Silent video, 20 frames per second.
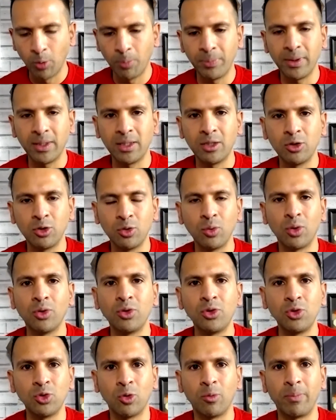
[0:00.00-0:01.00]
helping you
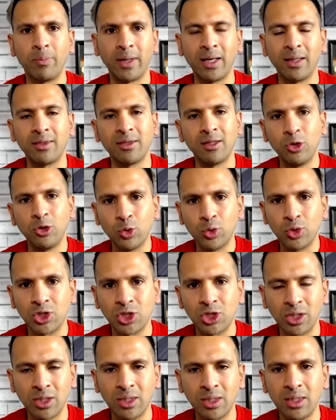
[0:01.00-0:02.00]
on your path and your
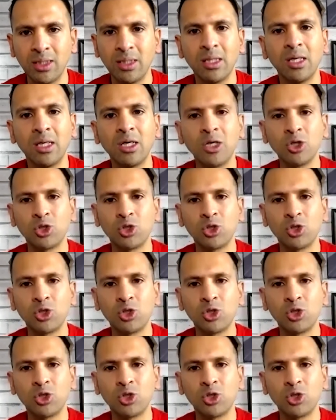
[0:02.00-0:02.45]
journey